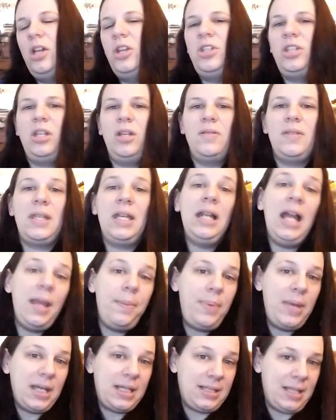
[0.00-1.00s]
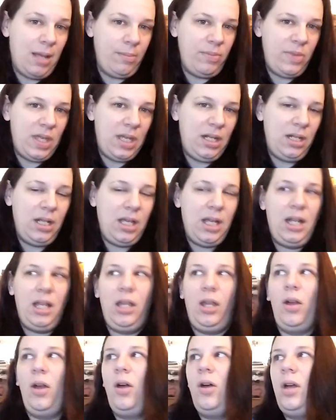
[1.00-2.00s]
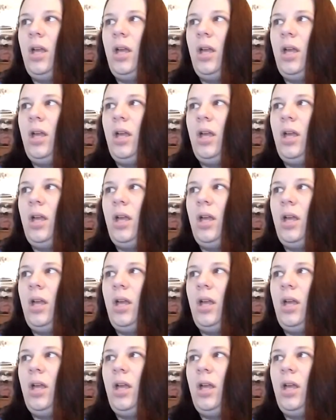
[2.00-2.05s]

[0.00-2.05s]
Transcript: She goes, can I pick something? And I go,